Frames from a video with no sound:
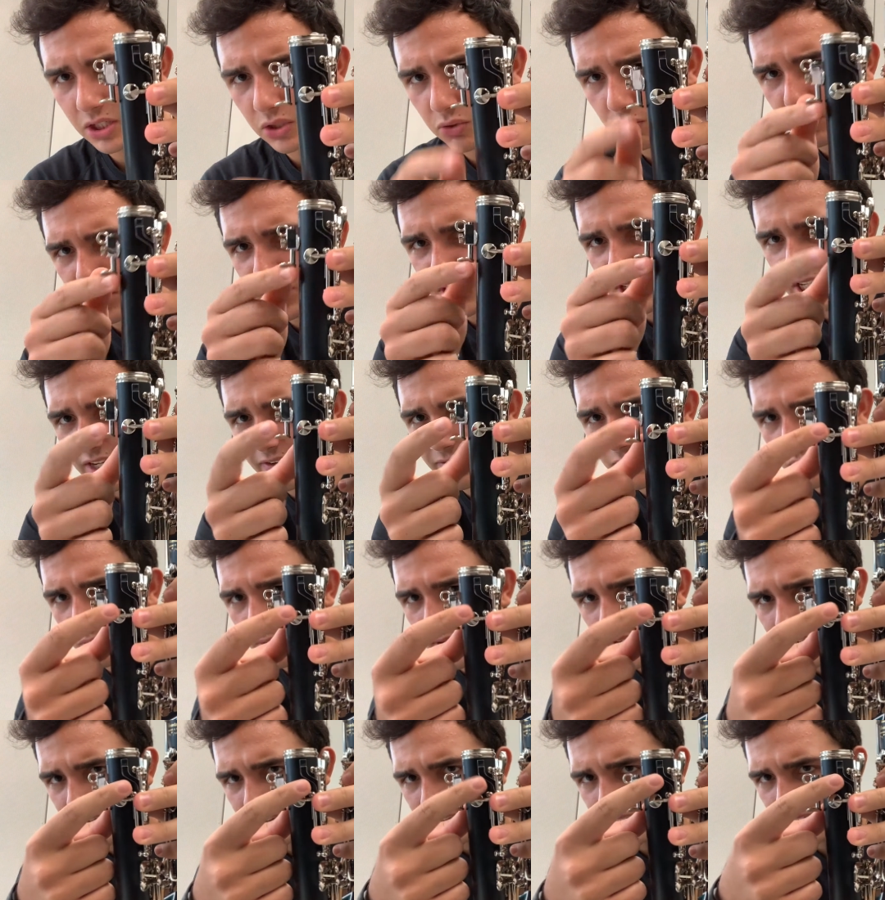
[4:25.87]
receiver
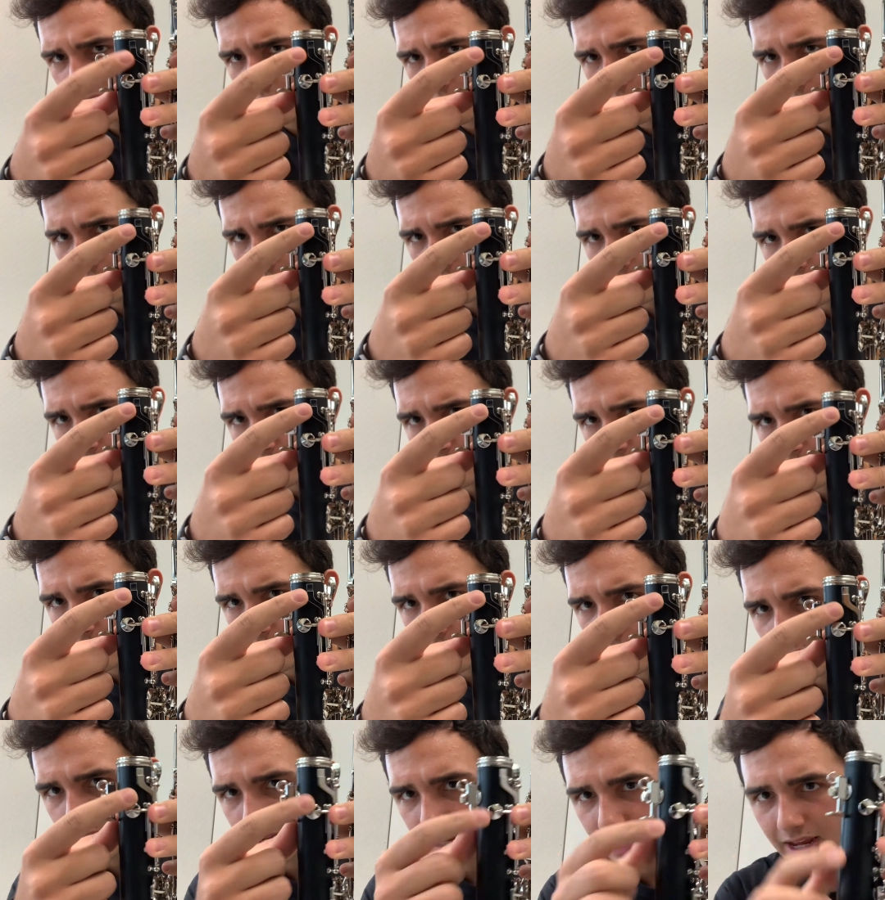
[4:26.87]
right here.
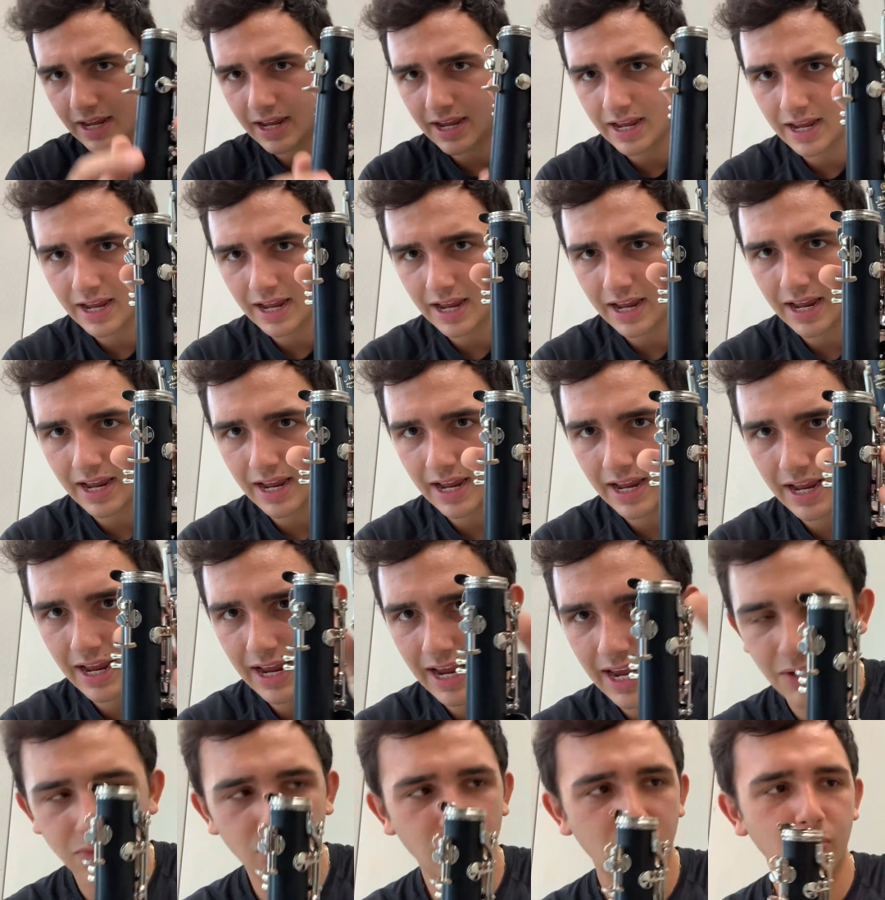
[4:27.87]

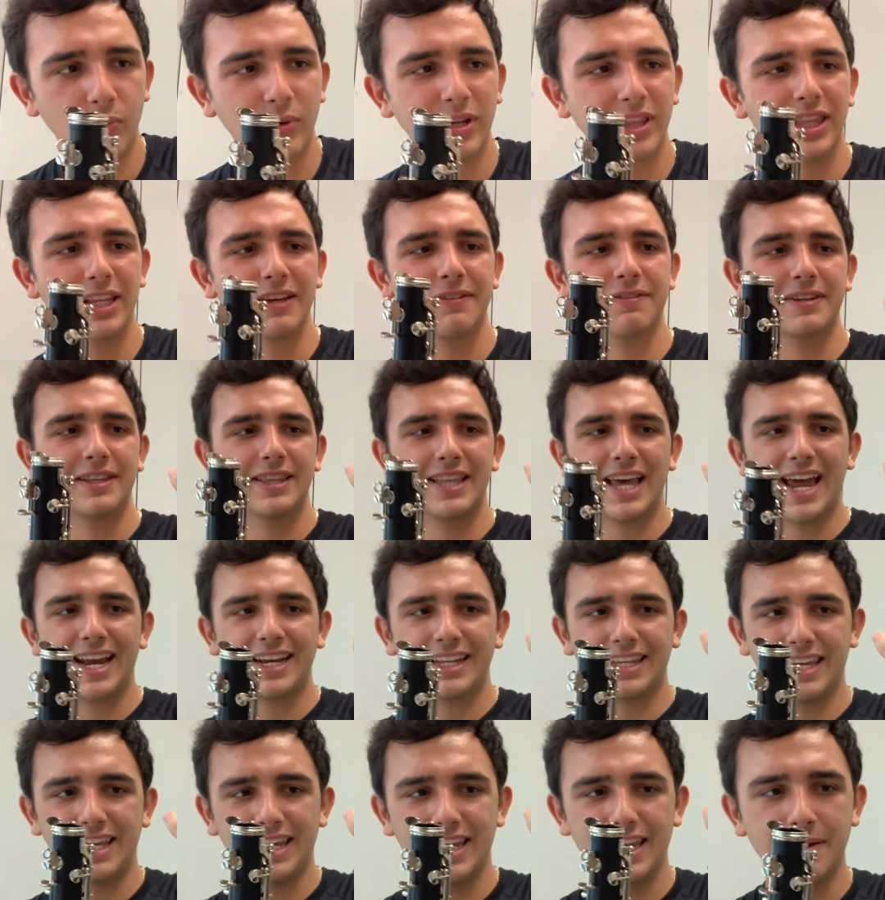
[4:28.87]
And when we lift that
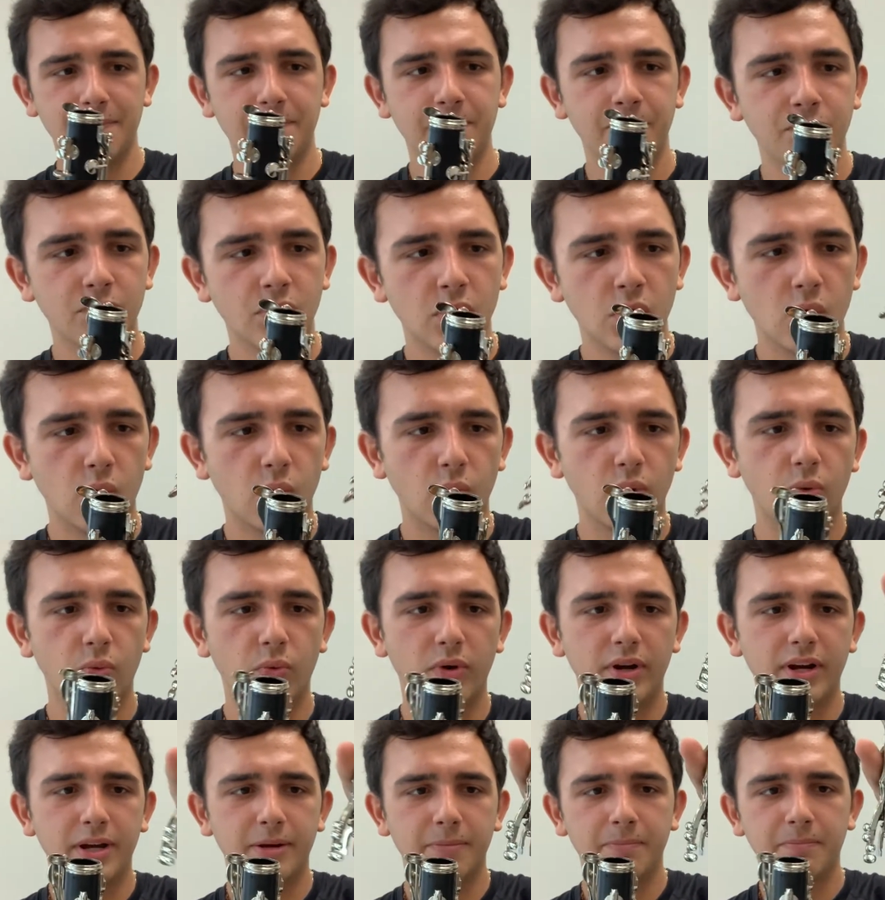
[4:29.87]
key, we
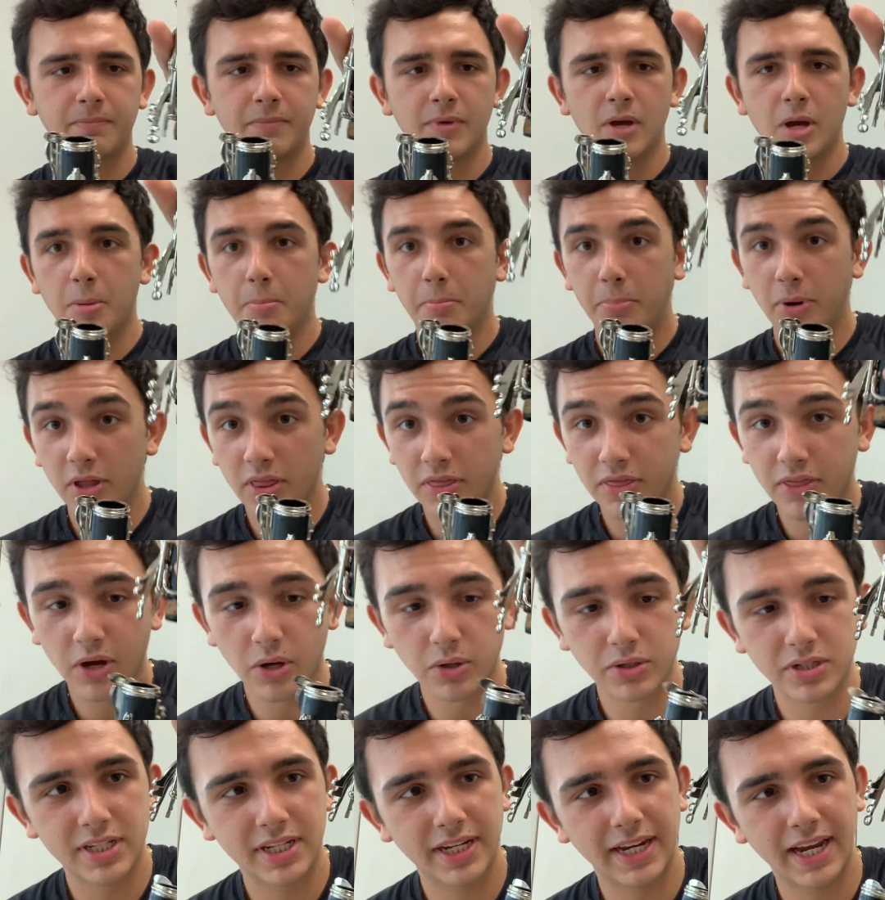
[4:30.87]
want to put
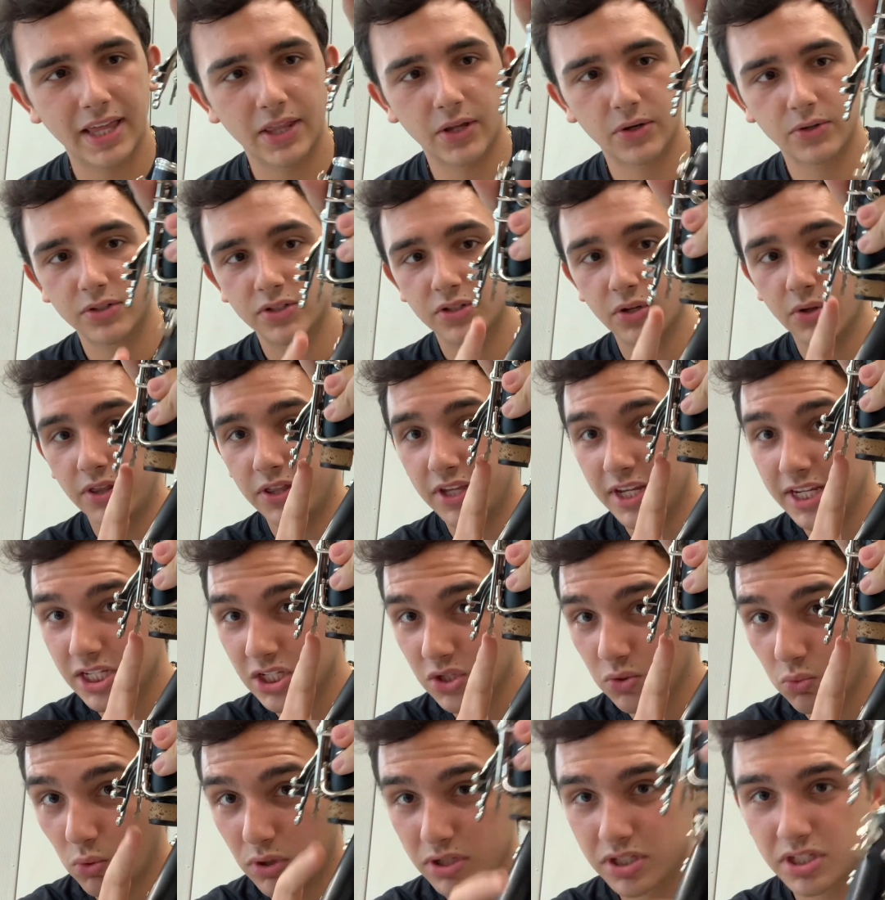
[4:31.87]
those together. So this
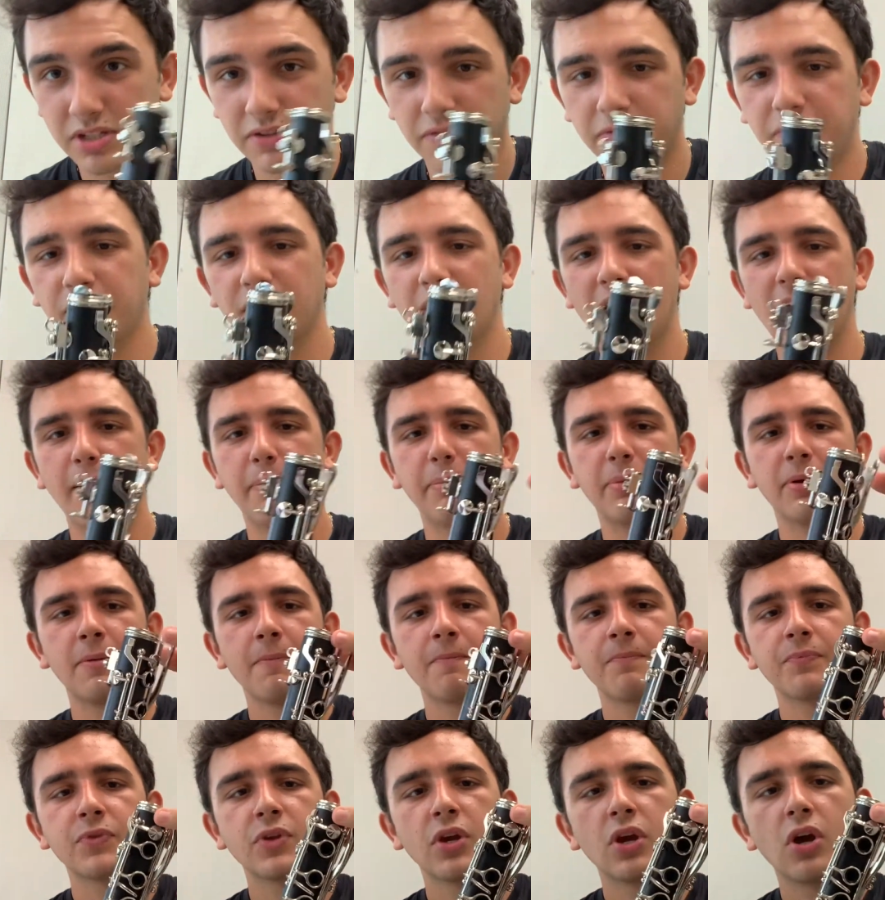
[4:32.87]
wants to flap
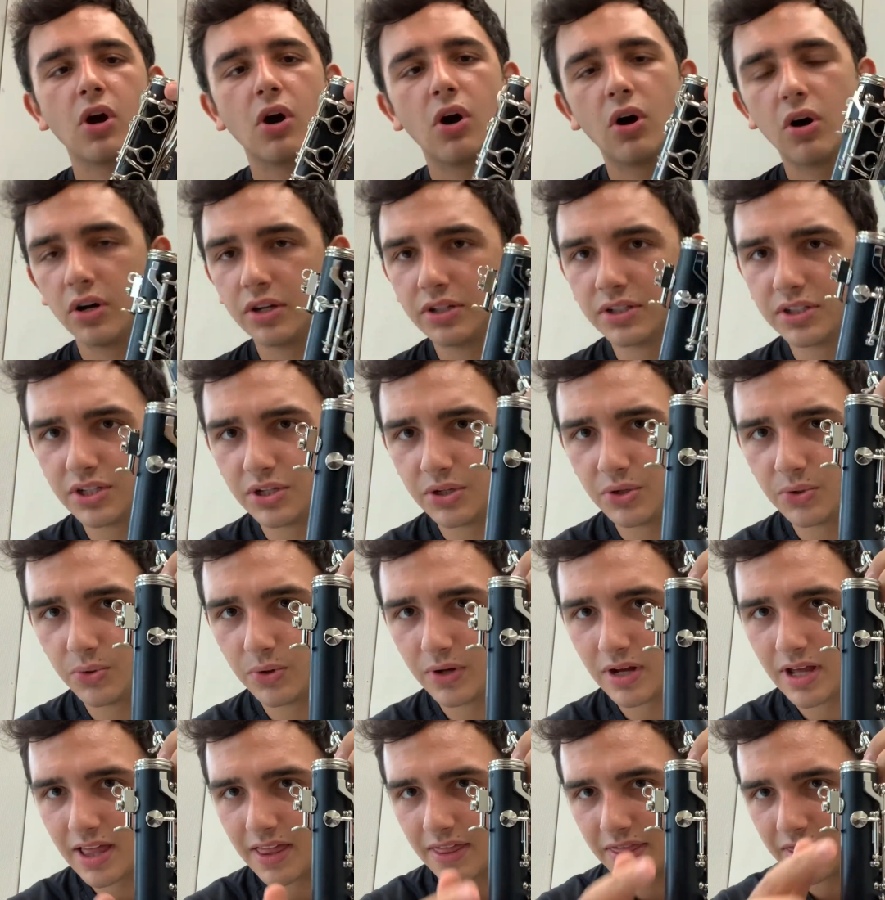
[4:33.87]
onto
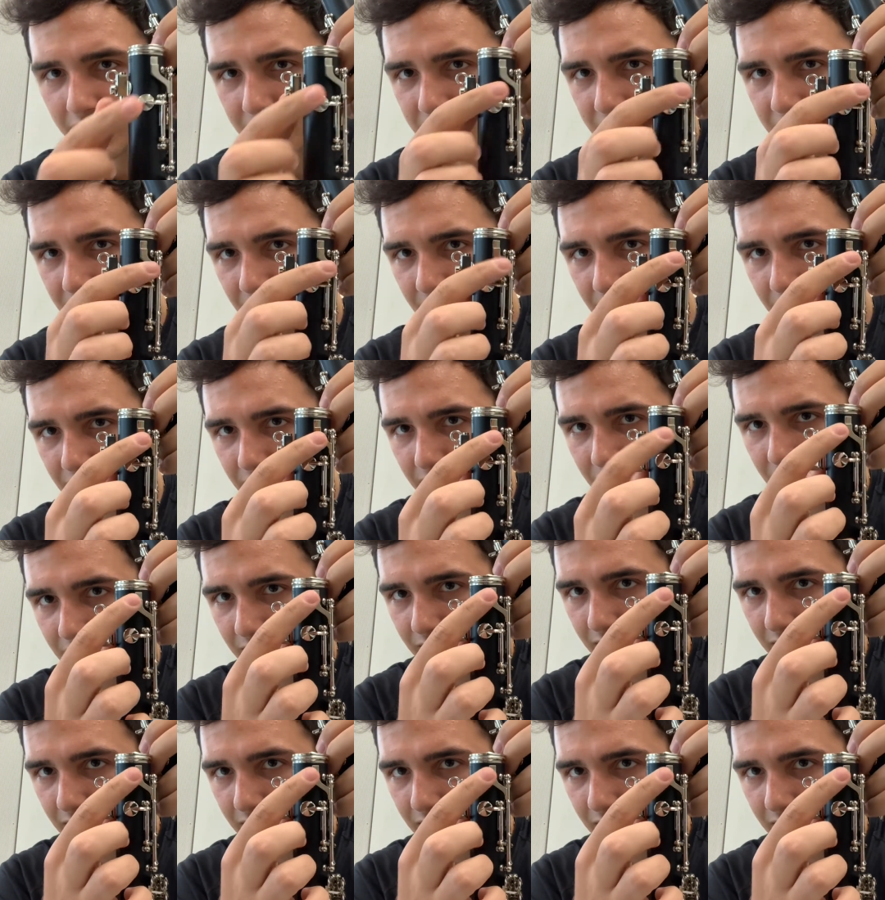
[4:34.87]
this little